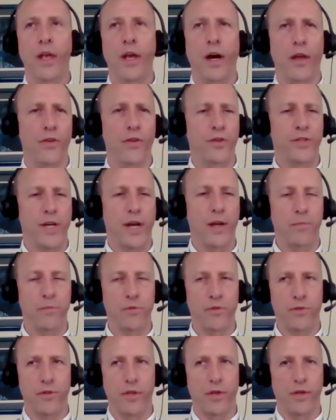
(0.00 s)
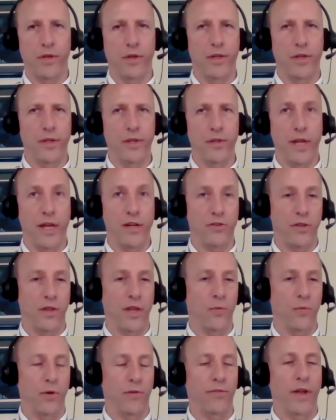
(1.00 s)
Other times the nation
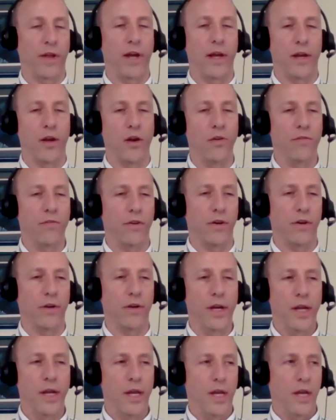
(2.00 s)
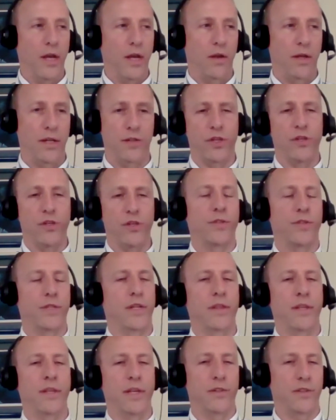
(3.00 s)
that we're flying over is
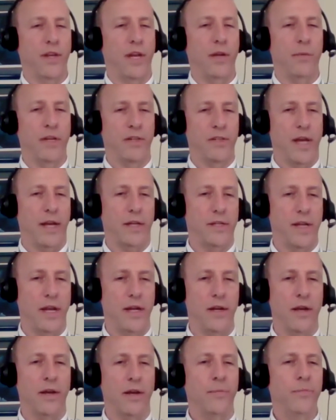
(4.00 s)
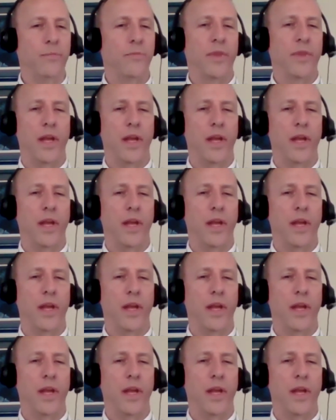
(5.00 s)
interested in the same exact data,